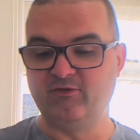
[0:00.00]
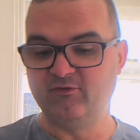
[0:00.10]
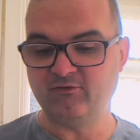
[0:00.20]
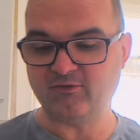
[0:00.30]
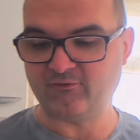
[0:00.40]

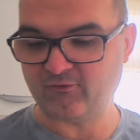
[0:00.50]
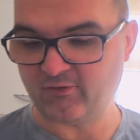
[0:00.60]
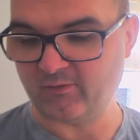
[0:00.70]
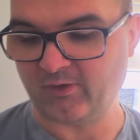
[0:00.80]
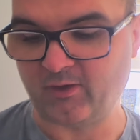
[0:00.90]
doesn't it?
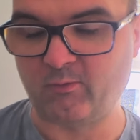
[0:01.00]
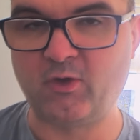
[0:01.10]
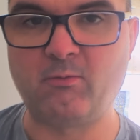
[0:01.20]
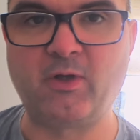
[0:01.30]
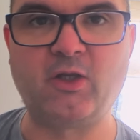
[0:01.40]
So yeah, we
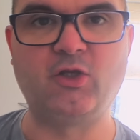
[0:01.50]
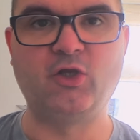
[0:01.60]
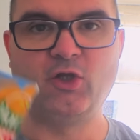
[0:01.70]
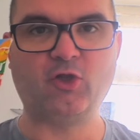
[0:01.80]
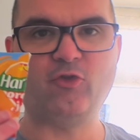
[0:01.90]
got the
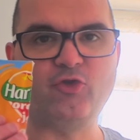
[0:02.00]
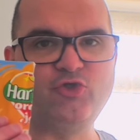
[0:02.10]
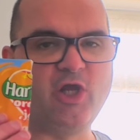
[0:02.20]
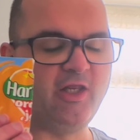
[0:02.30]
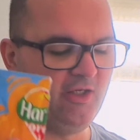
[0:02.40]

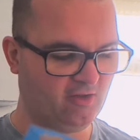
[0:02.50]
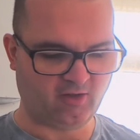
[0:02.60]
jelly.